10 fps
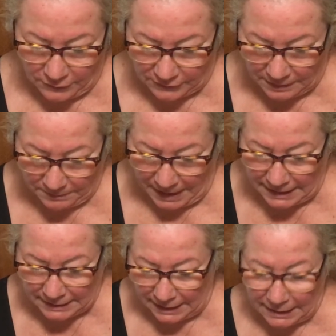it a
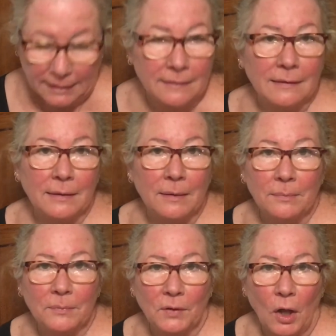painting? Is it a
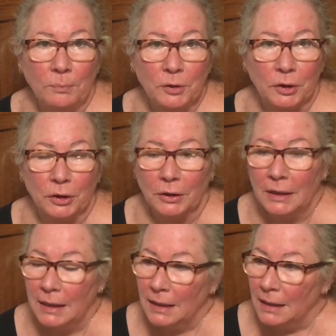sculpture?
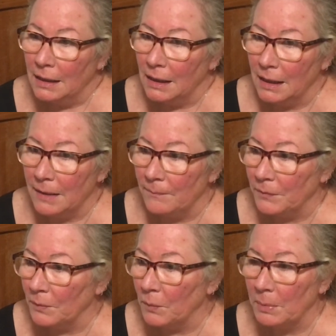
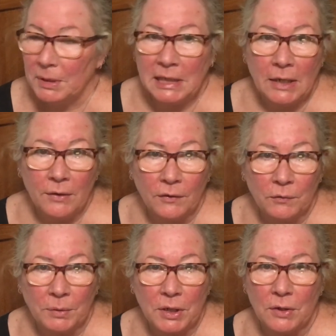What materials
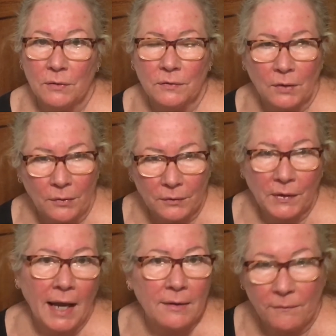were used? All those
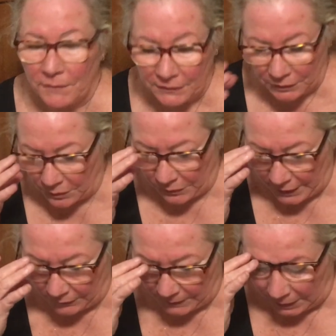kind of physical
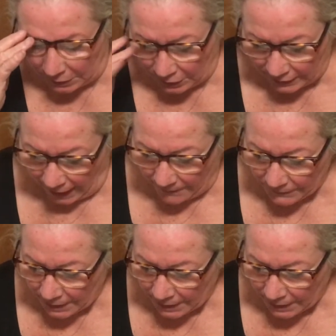things we can look at.